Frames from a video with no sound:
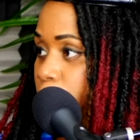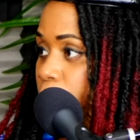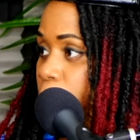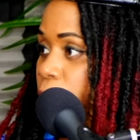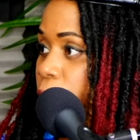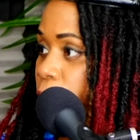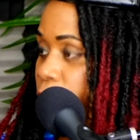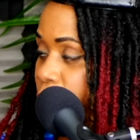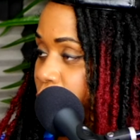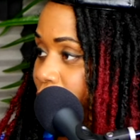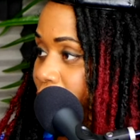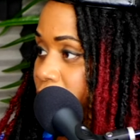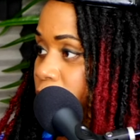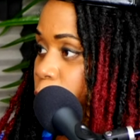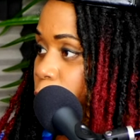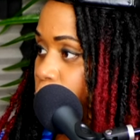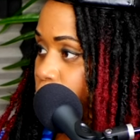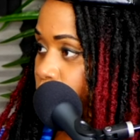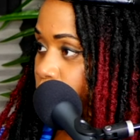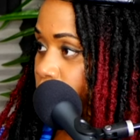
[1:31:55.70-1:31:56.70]
but we were
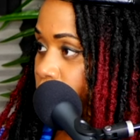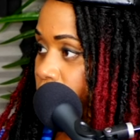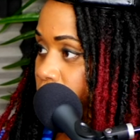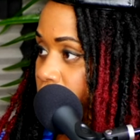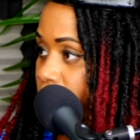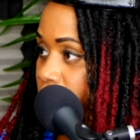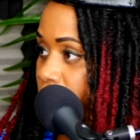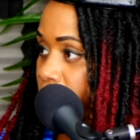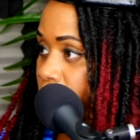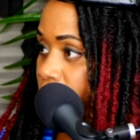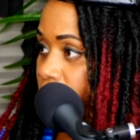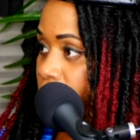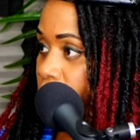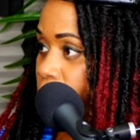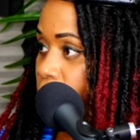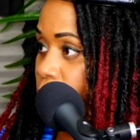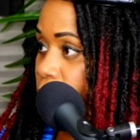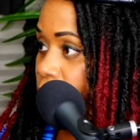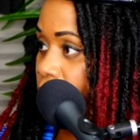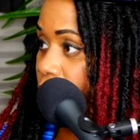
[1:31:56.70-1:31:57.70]
friends before
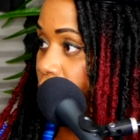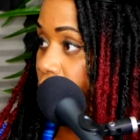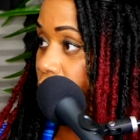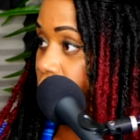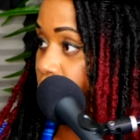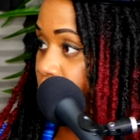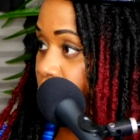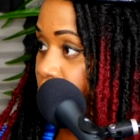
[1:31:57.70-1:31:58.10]
we shot our